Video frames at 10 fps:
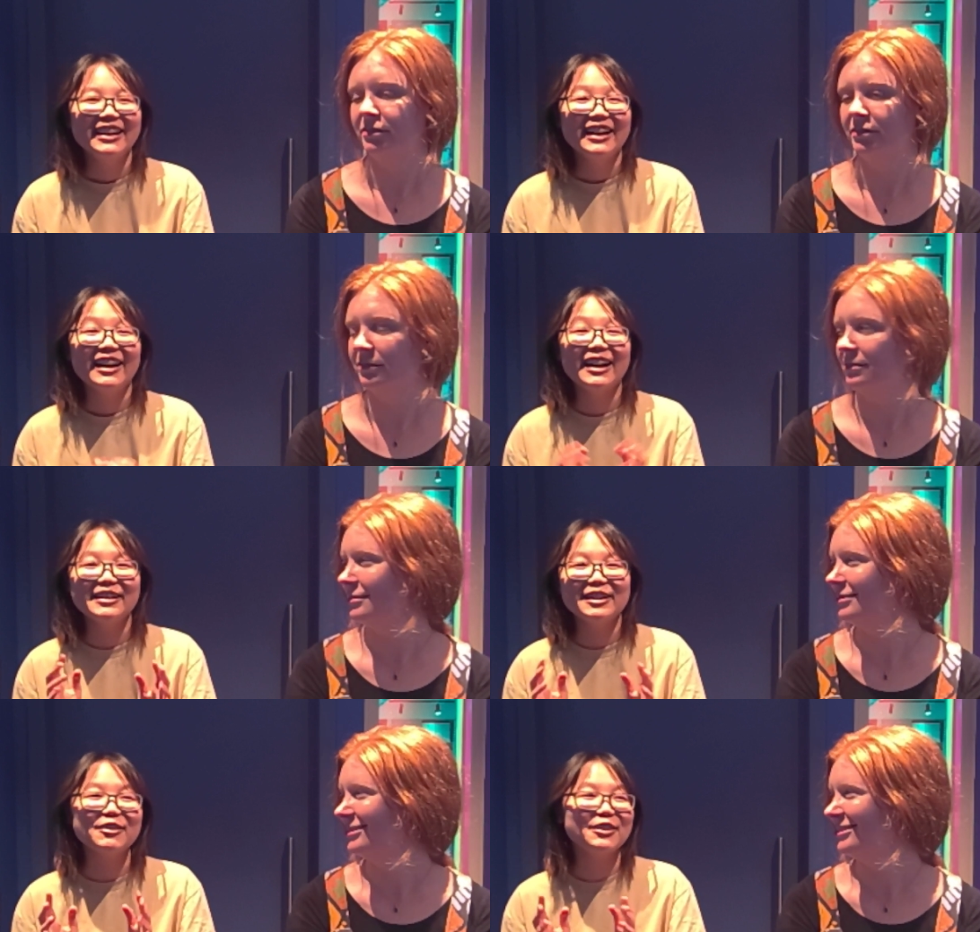Speaker 1: I
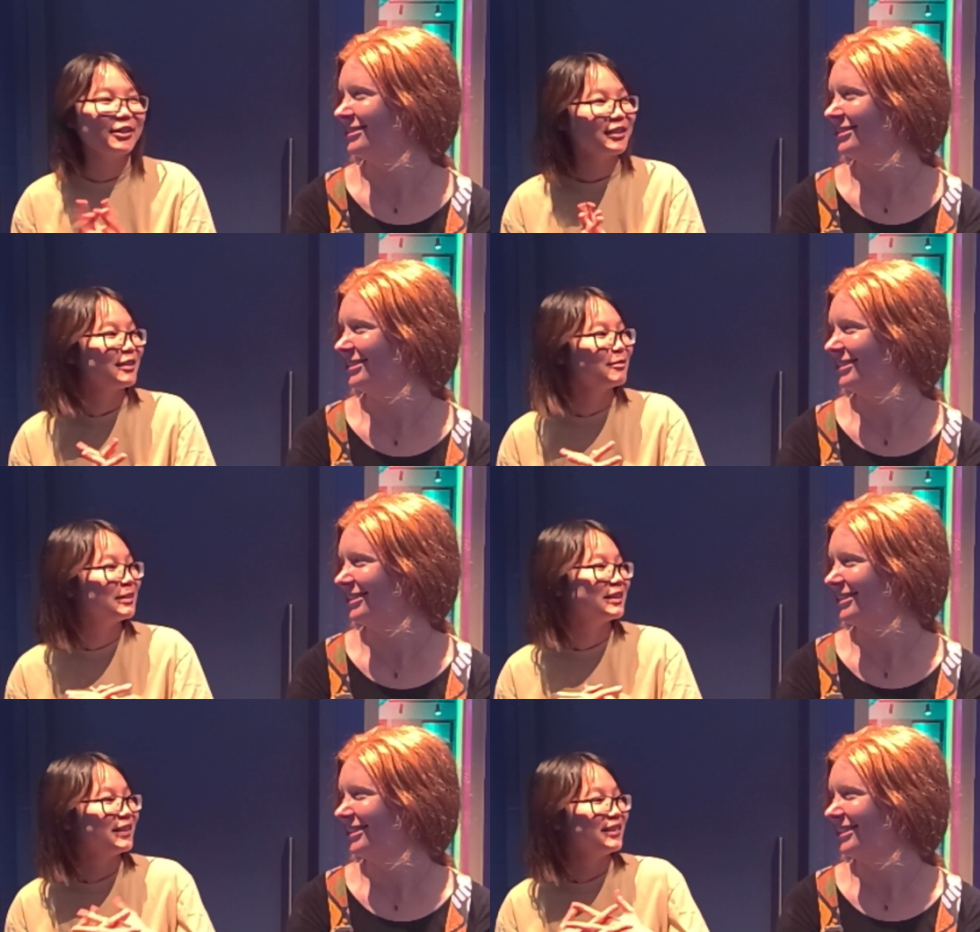never thought that would
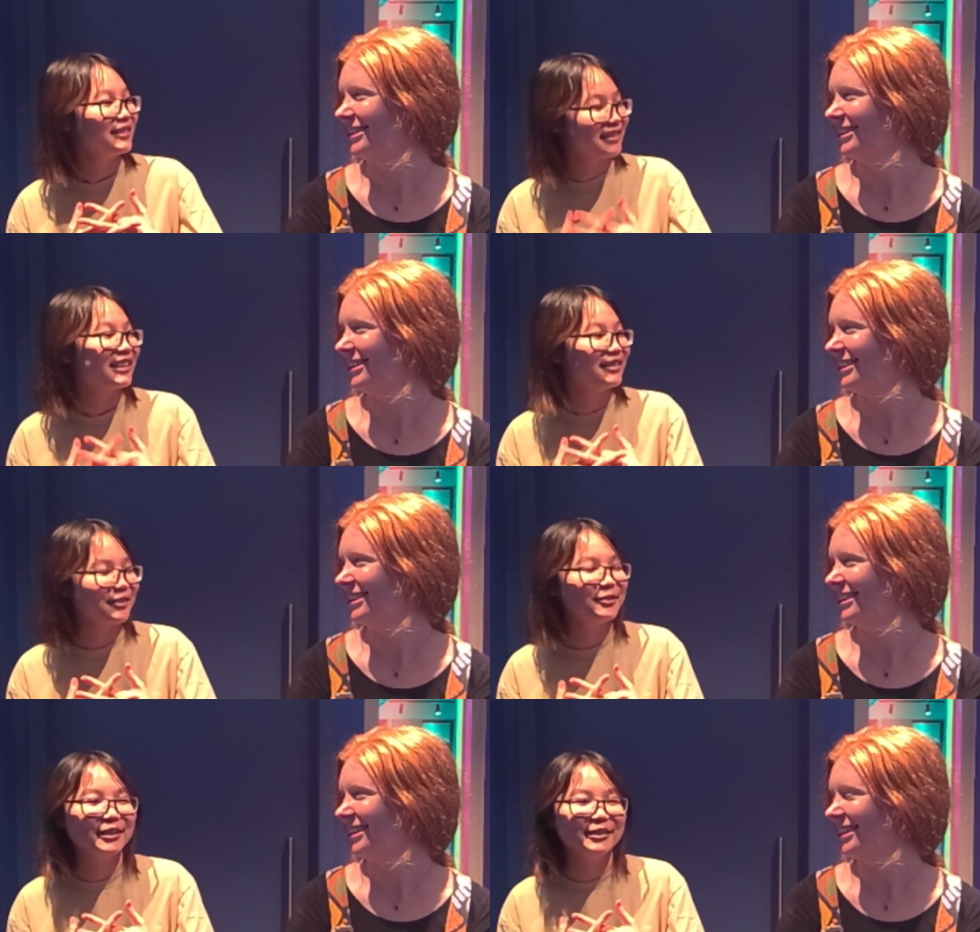be that
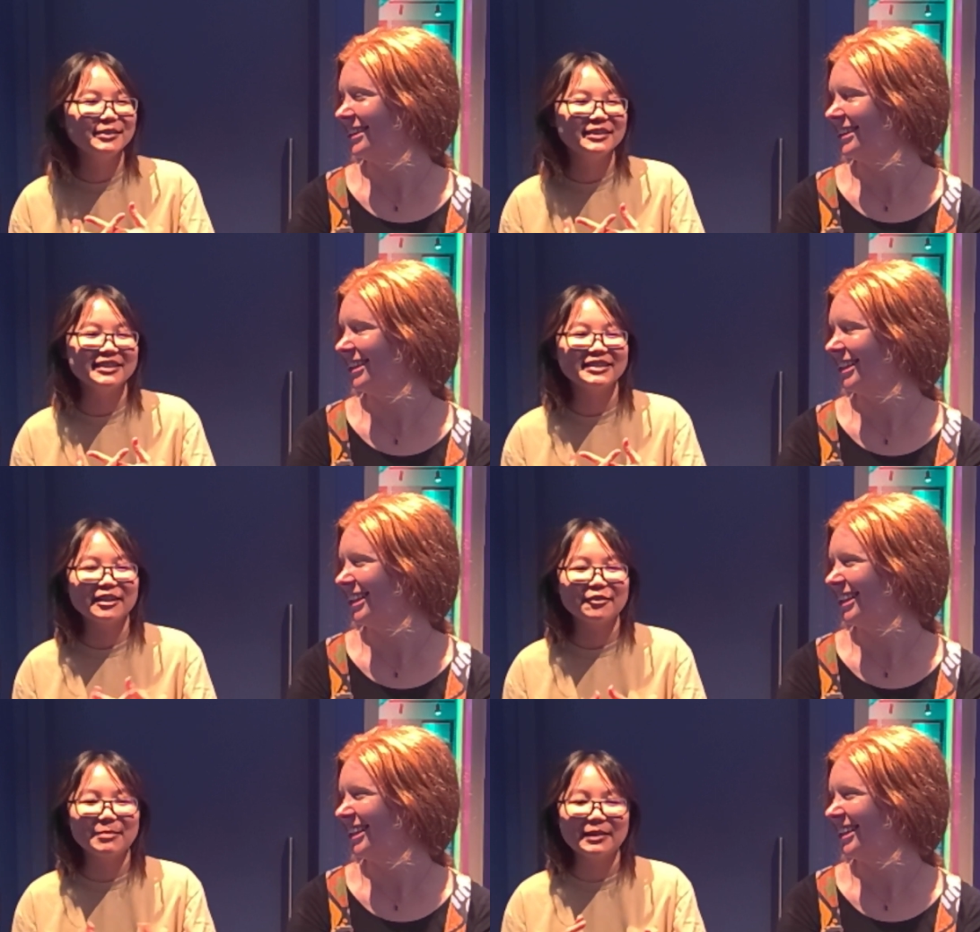difficult because
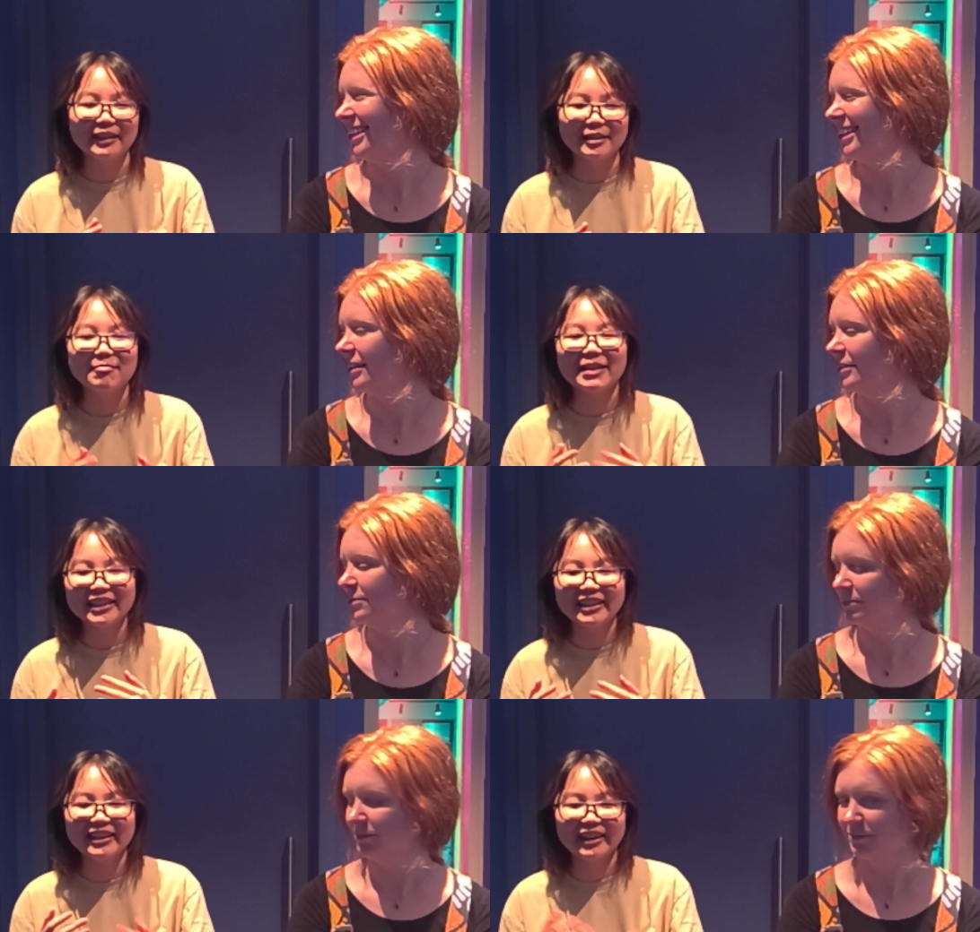I've been like
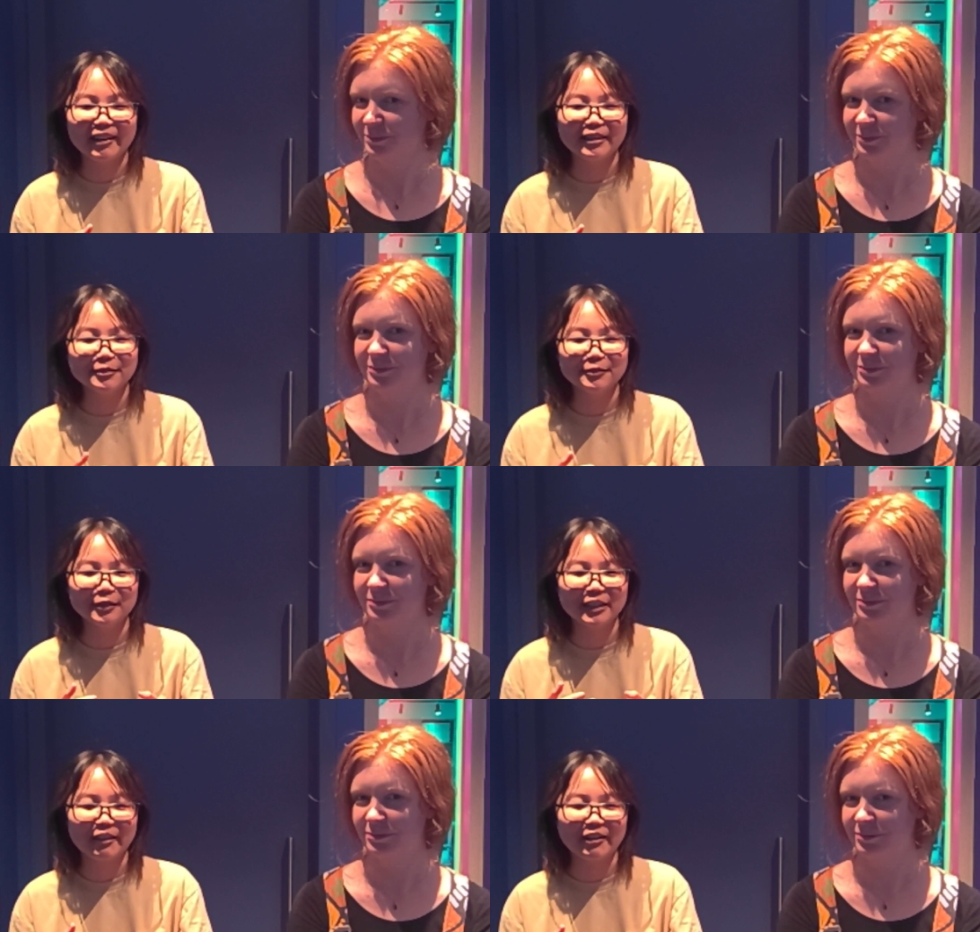making hairs for
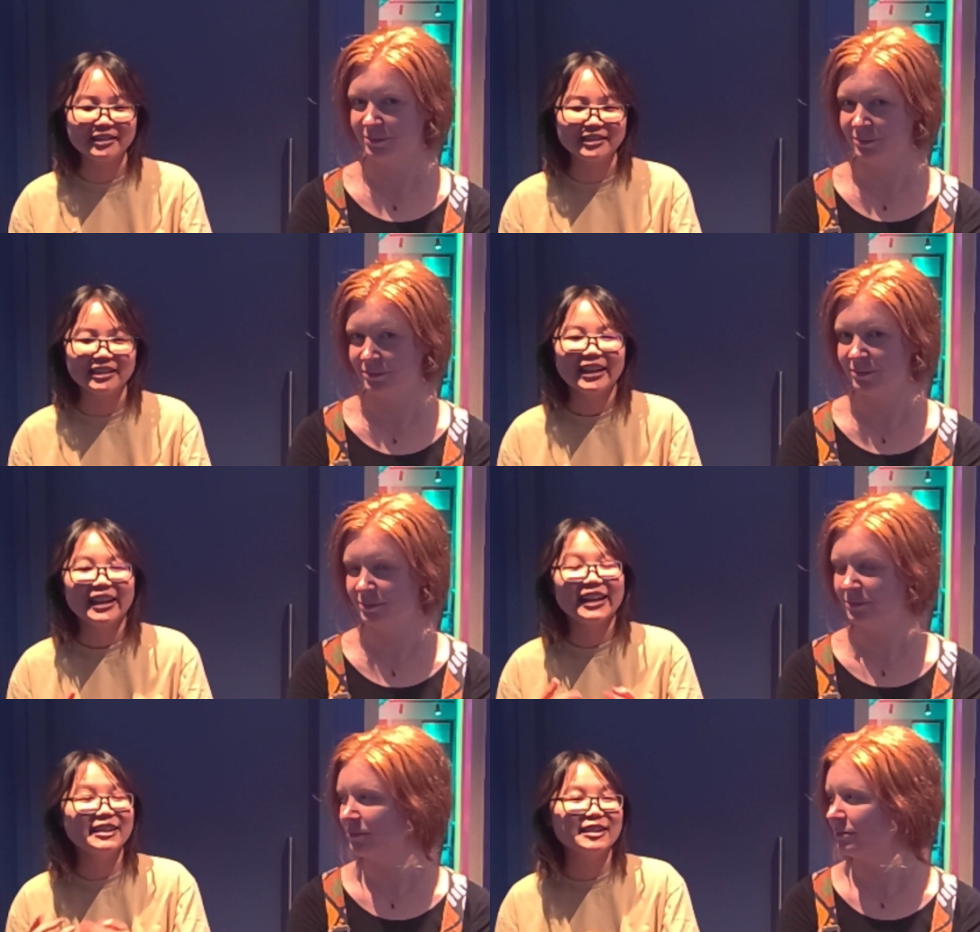characters
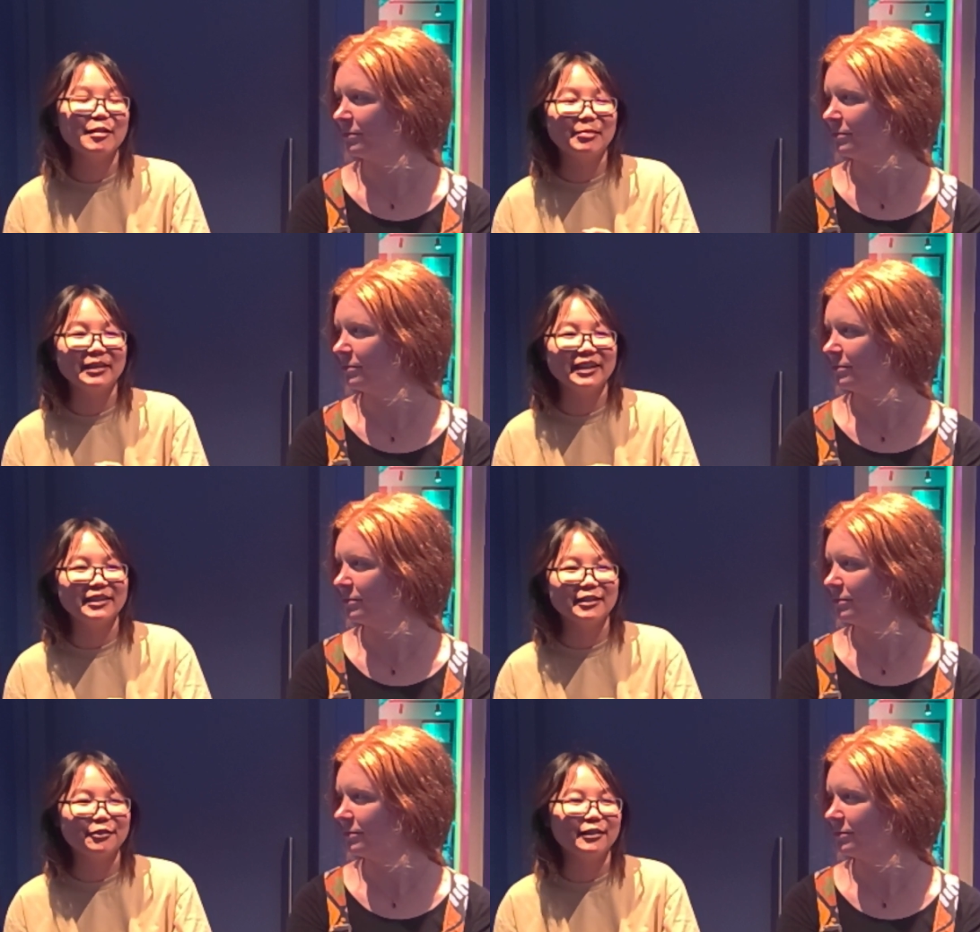inside
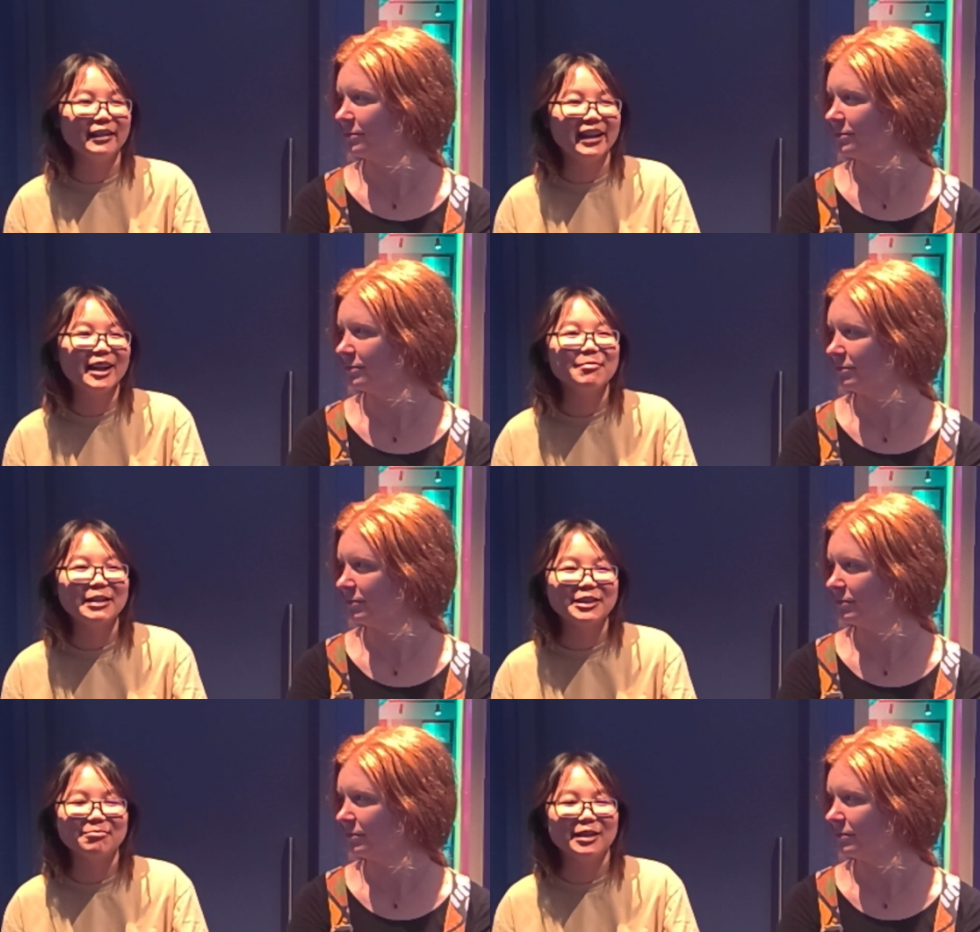Blender for
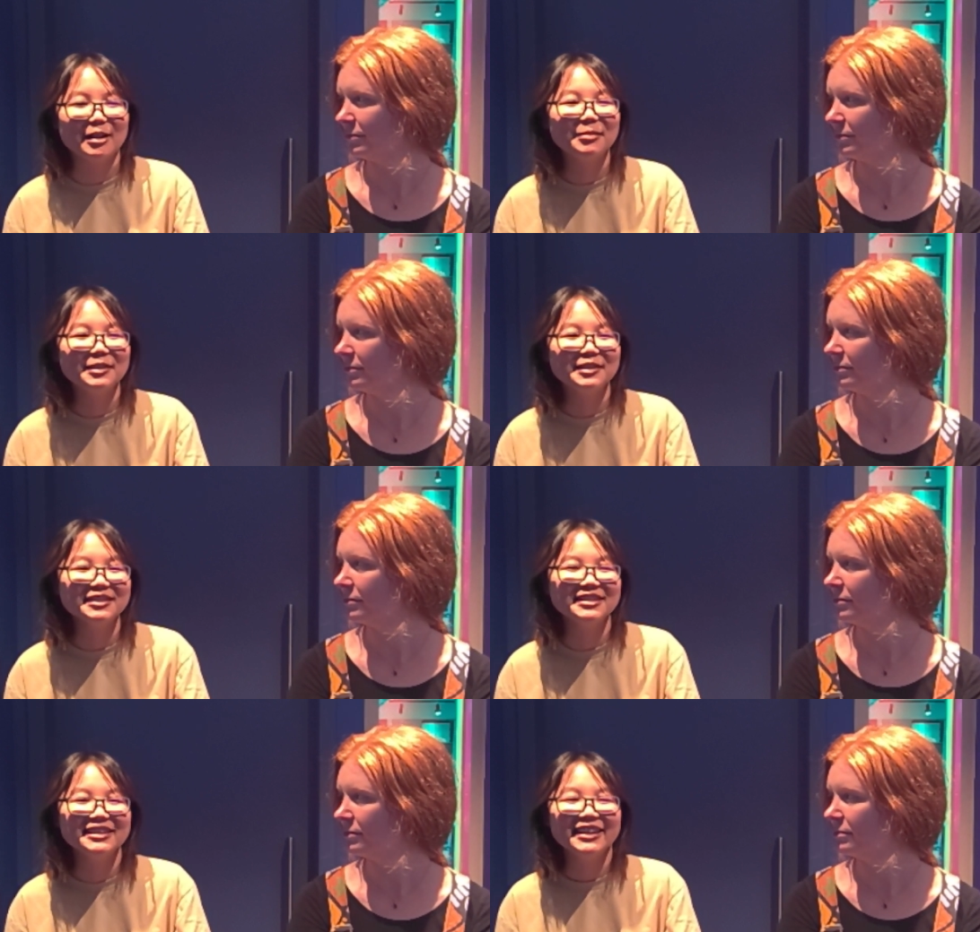animation purposes.